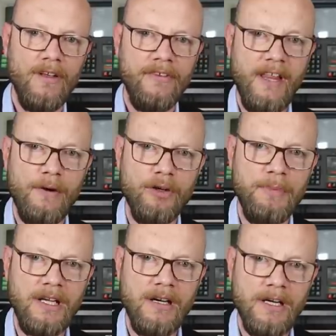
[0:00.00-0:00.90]
So that would
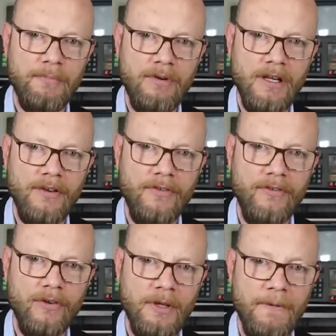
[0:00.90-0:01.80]
have been kind of
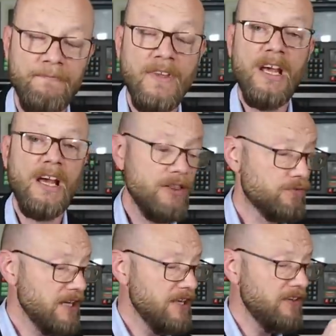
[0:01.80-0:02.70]
pointless to me.
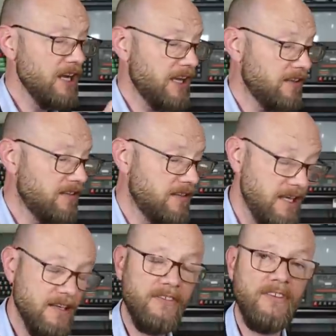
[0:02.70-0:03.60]
And the reason I...
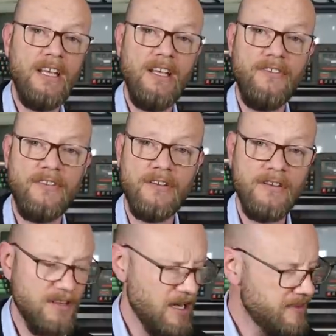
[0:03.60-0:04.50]
this is
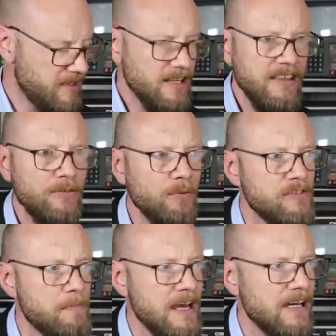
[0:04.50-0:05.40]
that I think this
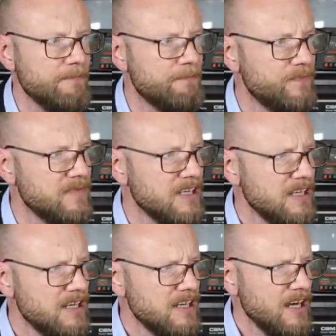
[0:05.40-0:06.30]
was about,
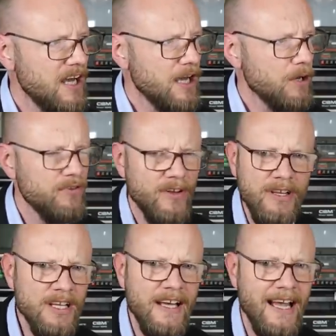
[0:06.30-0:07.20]
it was
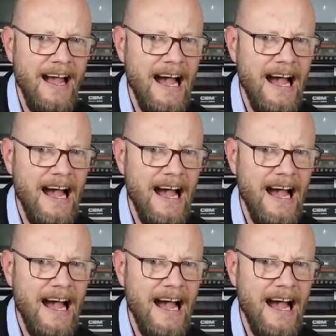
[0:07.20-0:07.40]
only like